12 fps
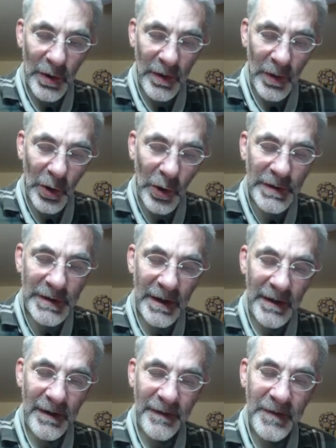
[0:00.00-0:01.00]

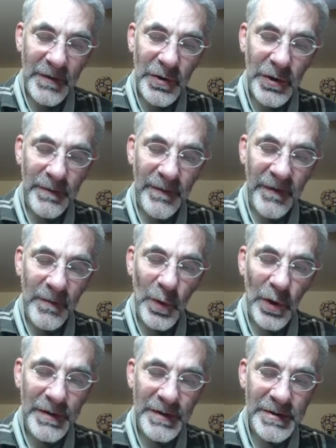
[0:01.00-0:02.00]
order of the group from
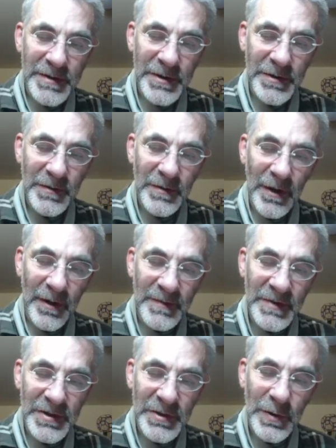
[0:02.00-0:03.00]
1 to
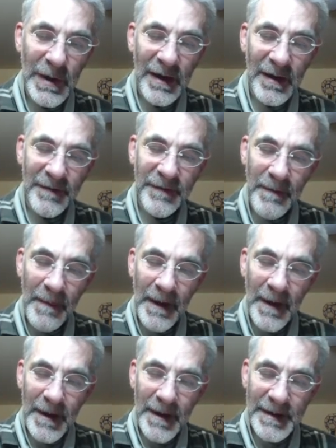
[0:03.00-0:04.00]
up to 12
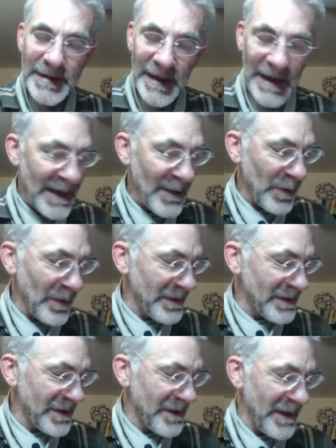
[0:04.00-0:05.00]
is equal
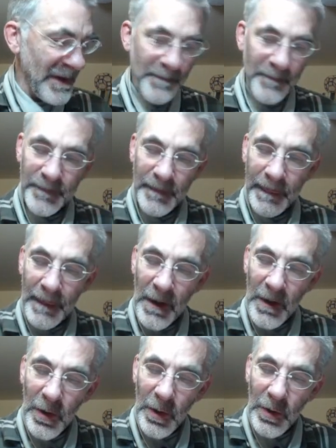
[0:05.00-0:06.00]
to the
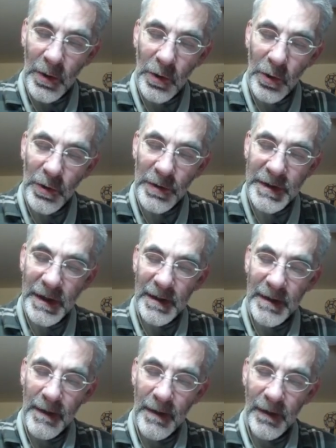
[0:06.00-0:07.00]

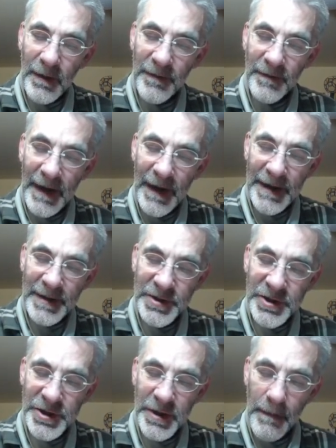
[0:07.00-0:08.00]
order of H